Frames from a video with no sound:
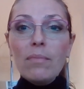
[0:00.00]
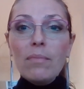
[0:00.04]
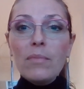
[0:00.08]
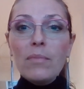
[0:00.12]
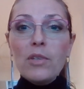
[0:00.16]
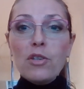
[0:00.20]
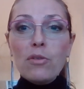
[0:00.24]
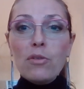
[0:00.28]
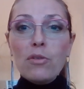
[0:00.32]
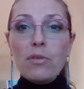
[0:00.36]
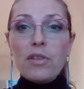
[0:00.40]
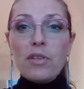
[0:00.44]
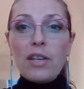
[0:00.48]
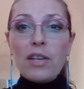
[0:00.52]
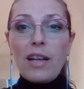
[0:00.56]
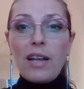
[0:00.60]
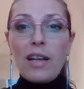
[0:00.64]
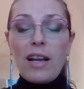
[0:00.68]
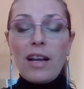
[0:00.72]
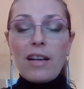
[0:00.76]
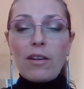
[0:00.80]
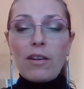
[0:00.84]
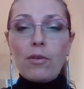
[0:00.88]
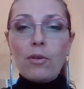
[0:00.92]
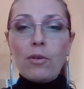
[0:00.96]
choosing
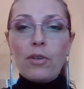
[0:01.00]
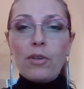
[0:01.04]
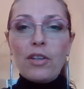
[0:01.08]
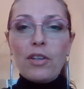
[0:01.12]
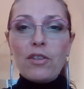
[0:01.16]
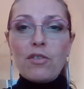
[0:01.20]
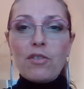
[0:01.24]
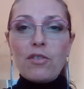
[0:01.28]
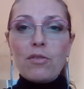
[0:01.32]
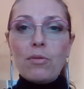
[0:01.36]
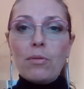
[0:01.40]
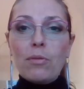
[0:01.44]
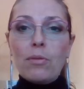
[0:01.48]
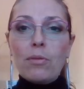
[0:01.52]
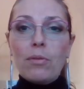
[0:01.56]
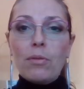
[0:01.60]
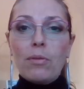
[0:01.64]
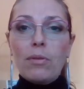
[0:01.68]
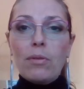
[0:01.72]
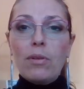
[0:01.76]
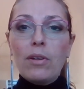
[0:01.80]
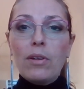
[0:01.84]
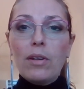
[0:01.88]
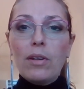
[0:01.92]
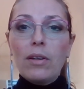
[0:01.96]
according
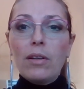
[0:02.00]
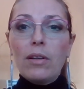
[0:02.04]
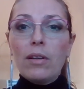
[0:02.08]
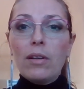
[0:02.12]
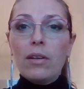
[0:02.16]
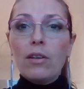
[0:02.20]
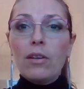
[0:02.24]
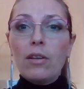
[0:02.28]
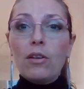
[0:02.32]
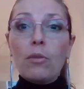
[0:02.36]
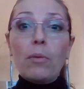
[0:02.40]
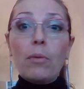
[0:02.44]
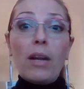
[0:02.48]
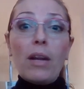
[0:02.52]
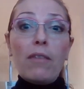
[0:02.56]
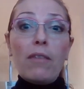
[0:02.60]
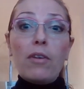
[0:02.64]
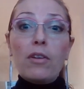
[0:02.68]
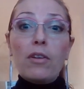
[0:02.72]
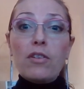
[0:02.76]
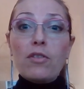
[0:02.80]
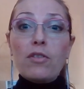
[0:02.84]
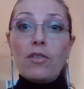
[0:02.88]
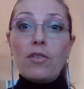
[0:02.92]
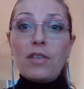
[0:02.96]
to, you know,
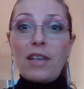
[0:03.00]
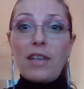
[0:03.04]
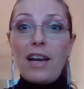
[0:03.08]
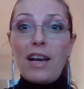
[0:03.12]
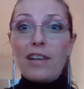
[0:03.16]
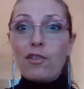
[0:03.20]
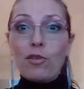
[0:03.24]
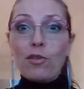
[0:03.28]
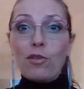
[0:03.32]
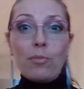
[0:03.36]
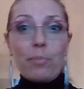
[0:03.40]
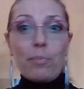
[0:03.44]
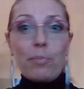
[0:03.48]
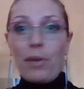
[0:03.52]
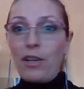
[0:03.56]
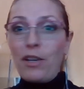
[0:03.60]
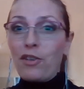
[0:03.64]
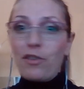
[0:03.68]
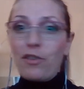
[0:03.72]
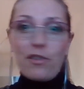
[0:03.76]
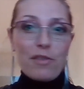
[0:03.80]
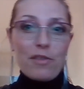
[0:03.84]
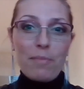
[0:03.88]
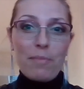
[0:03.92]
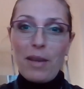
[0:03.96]
whatever societal
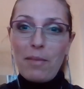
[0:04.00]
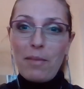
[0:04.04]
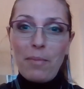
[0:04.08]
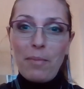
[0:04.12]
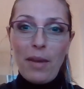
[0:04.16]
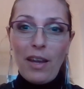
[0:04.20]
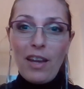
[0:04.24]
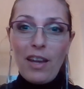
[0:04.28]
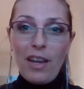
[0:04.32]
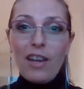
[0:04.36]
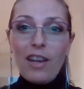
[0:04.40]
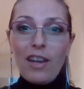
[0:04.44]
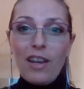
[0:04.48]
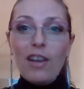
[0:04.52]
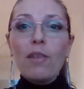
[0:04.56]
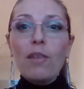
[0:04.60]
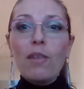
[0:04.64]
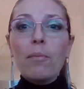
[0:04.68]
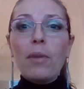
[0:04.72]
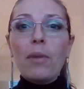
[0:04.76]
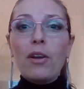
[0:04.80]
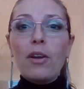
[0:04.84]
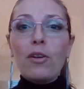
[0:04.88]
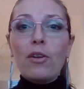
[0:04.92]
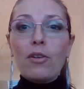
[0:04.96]
pressures might be,
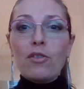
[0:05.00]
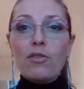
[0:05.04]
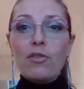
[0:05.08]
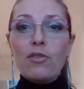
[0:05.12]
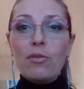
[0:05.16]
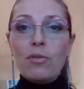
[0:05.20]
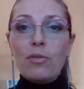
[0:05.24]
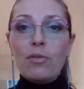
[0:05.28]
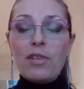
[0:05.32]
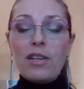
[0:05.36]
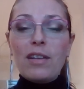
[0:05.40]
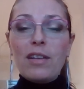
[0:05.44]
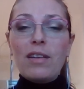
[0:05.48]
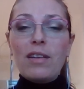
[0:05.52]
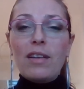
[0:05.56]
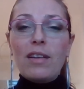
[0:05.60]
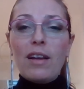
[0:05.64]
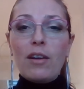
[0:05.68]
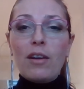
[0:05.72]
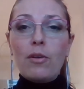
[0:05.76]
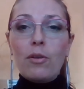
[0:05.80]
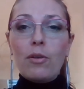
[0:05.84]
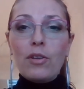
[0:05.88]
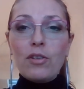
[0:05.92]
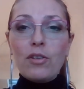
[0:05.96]
but you're choosing
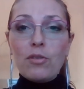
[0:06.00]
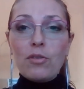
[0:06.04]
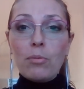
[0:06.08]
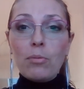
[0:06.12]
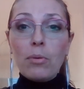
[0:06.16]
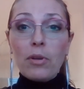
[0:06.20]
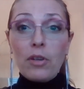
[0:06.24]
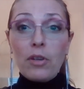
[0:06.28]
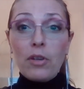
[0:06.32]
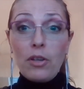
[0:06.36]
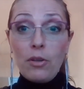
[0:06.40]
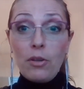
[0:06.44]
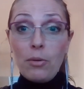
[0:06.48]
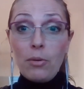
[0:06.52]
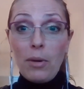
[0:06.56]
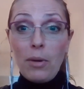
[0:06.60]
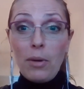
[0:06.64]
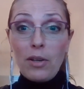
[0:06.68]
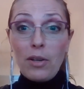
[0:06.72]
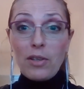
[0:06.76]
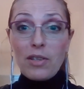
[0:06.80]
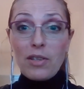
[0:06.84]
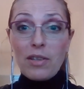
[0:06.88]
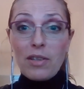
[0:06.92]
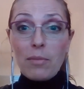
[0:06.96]
according to what you
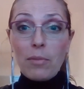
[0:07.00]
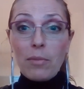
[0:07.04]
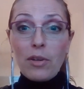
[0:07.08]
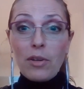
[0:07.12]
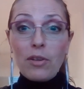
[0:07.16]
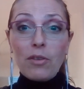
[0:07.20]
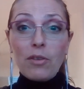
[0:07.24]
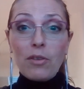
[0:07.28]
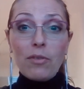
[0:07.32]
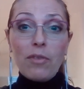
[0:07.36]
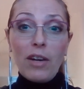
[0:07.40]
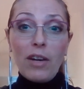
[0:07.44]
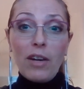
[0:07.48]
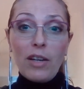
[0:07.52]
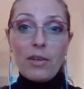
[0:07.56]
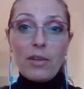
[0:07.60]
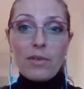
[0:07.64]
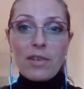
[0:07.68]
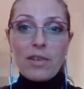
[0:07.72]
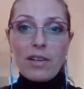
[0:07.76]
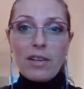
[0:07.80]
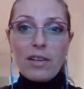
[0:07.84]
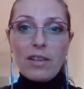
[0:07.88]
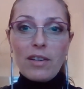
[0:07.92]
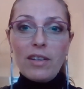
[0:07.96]
want and what your
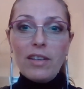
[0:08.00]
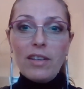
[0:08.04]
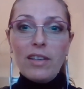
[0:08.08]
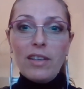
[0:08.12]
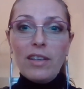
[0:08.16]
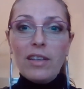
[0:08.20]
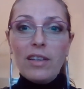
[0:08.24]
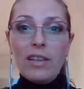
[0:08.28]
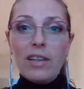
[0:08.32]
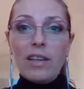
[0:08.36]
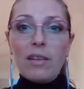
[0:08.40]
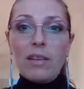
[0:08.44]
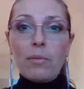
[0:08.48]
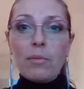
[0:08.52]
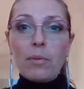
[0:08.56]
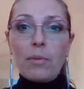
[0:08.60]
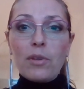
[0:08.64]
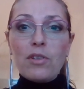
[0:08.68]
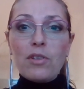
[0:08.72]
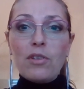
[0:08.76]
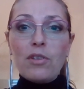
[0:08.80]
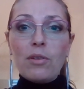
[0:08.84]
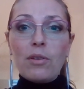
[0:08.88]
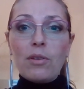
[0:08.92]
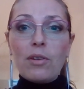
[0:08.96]
values are and
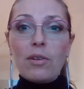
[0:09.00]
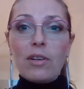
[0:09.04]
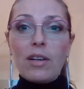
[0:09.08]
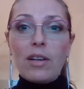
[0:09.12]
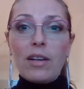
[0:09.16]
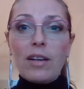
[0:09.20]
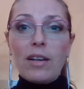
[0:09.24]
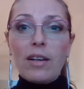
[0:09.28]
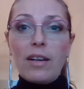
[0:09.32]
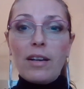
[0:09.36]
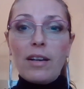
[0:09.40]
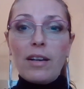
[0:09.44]
what your